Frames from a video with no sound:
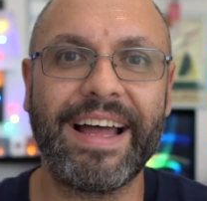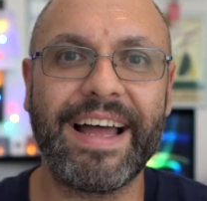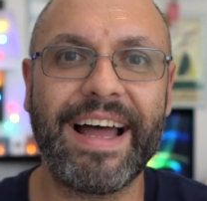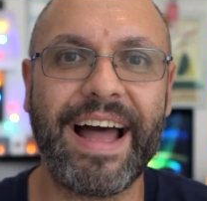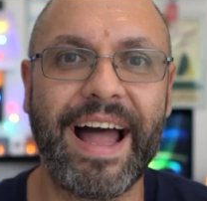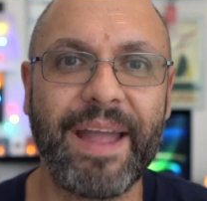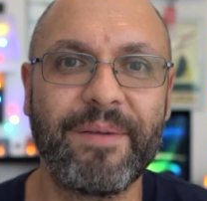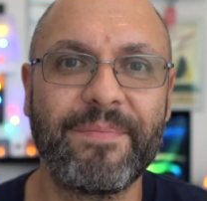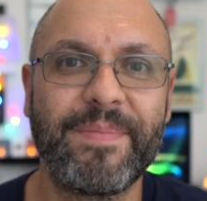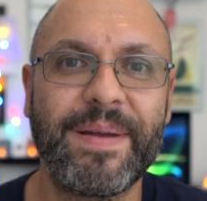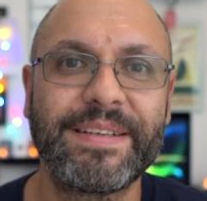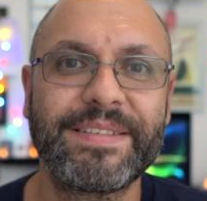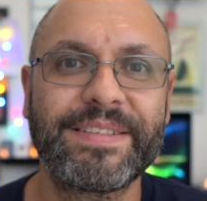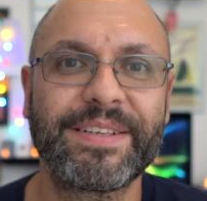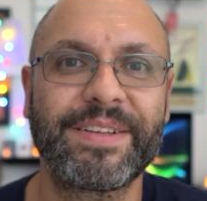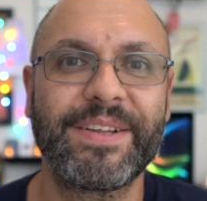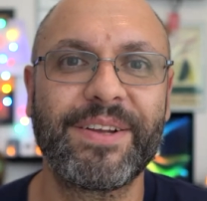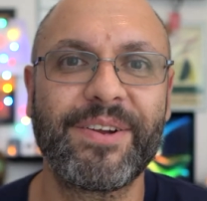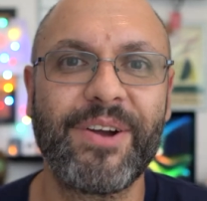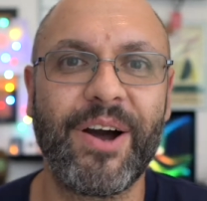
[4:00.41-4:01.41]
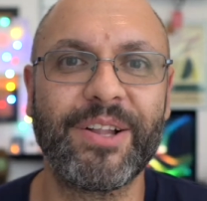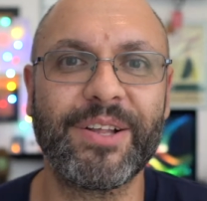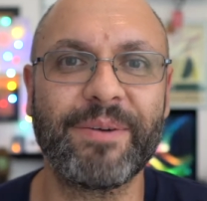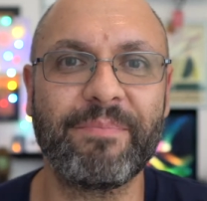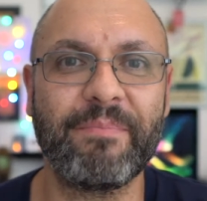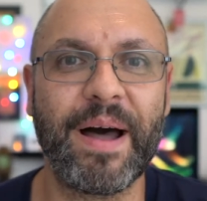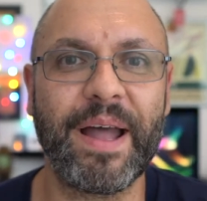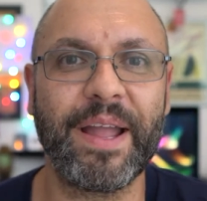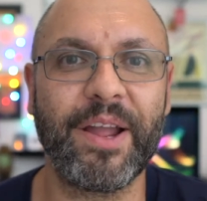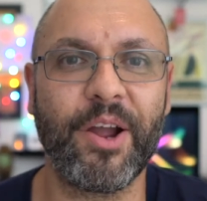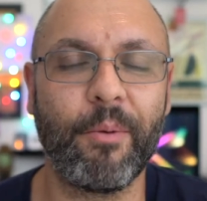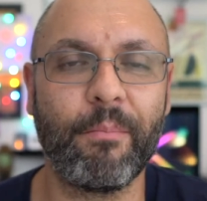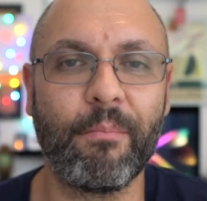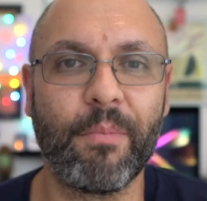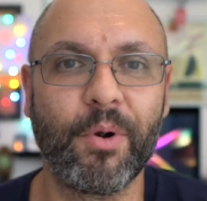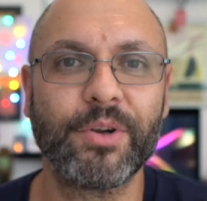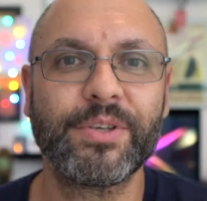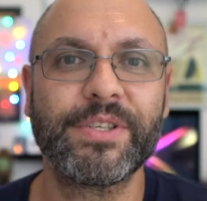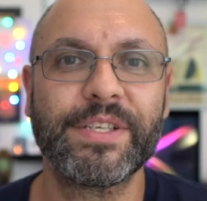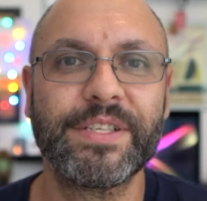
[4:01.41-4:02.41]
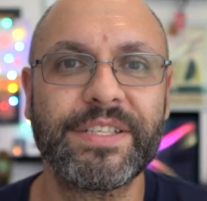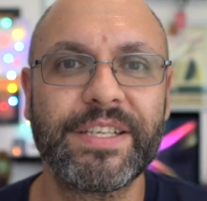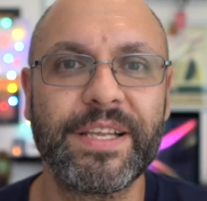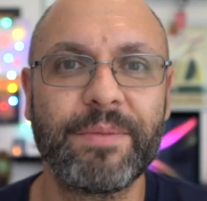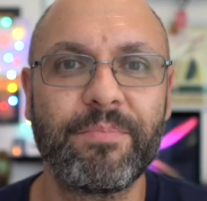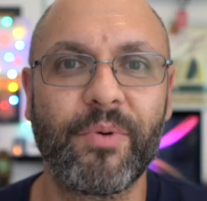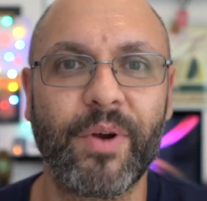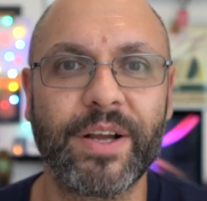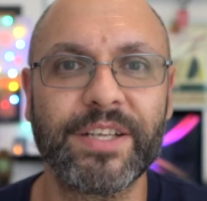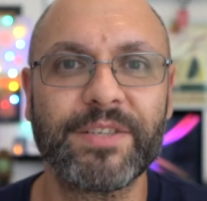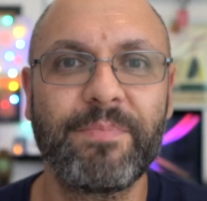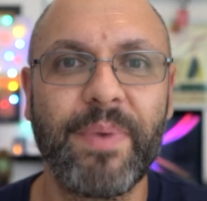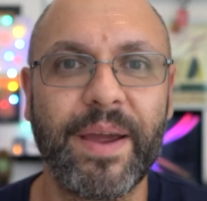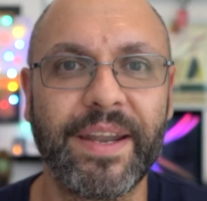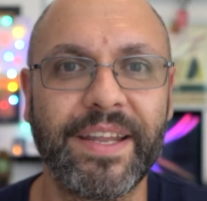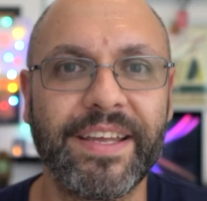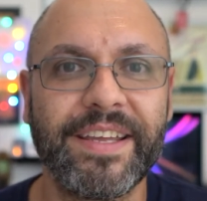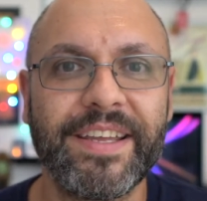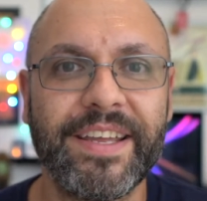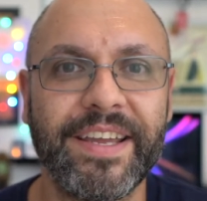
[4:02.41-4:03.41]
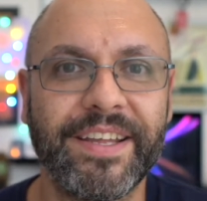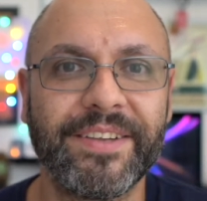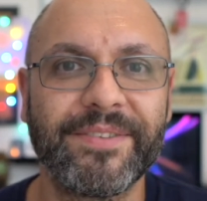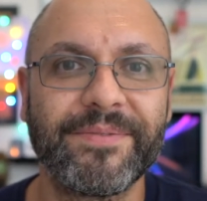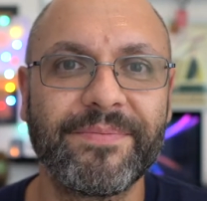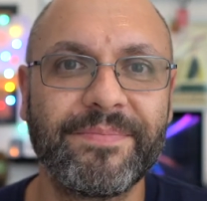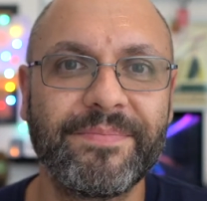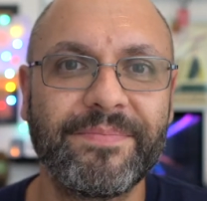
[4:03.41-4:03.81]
I basically call it my emergency press penny kit.